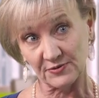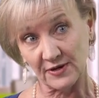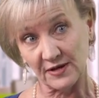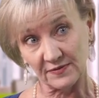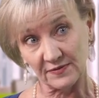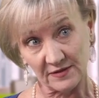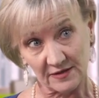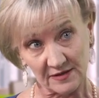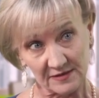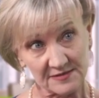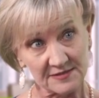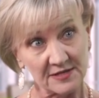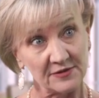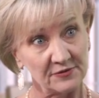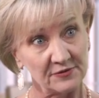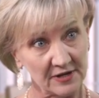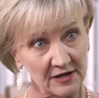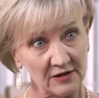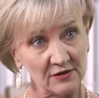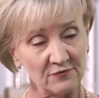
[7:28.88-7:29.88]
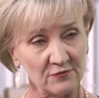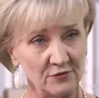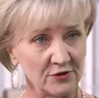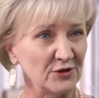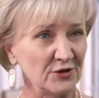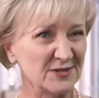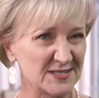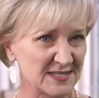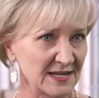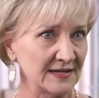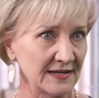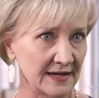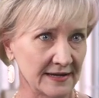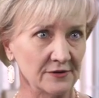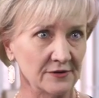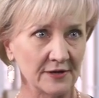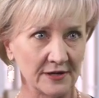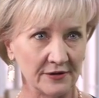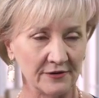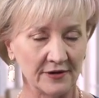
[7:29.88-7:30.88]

throughout the Southern California or San Diego